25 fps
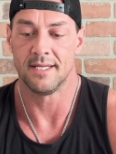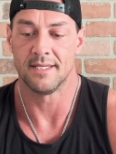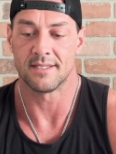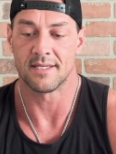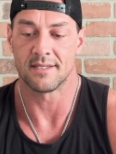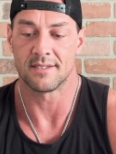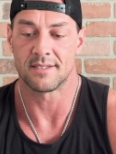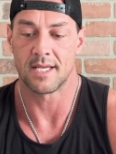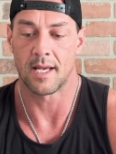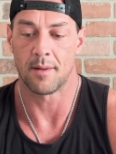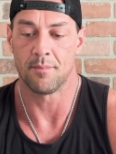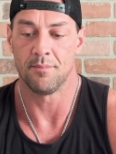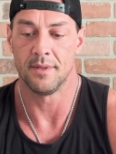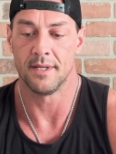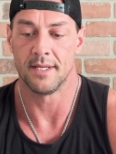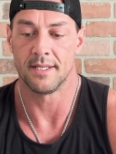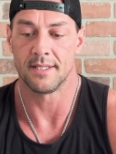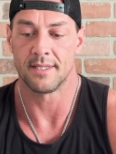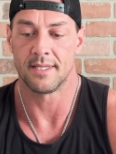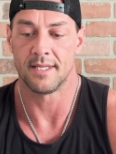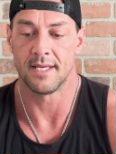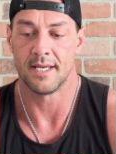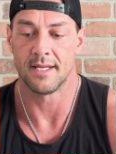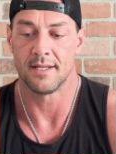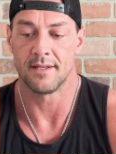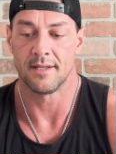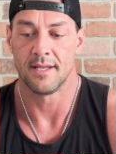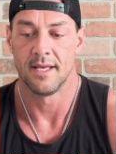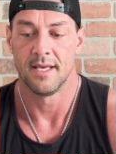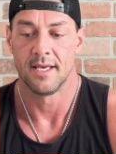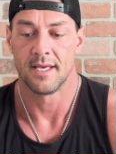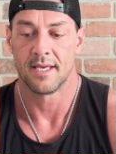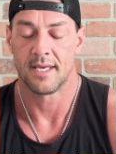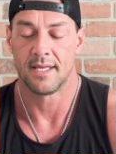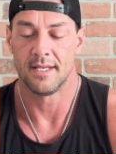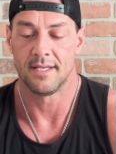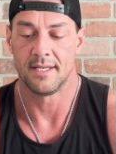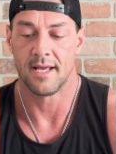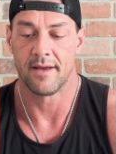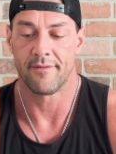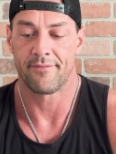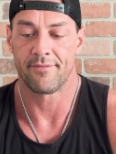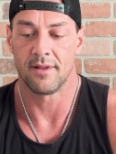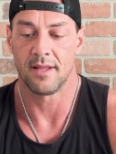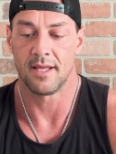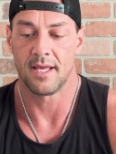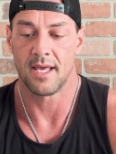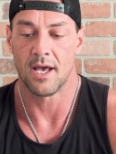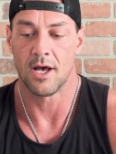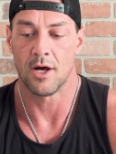is a supplement that can
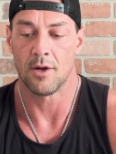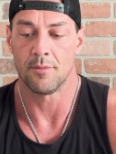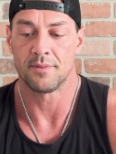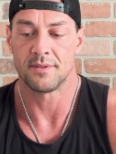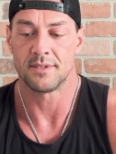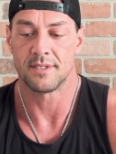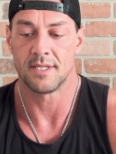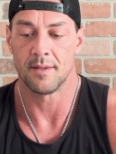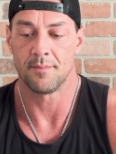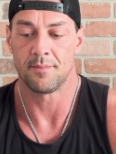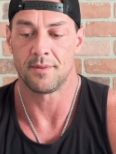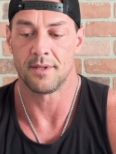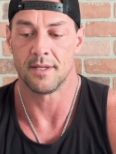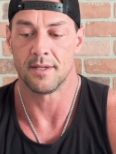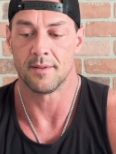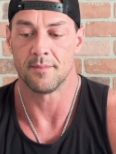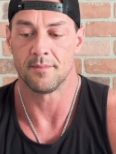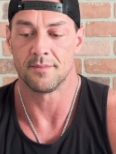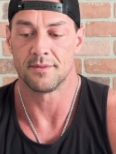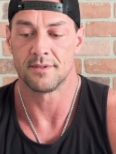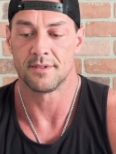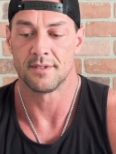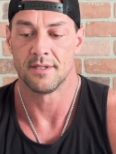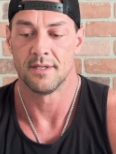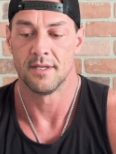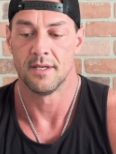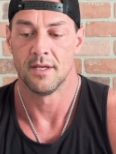definitely help symptoms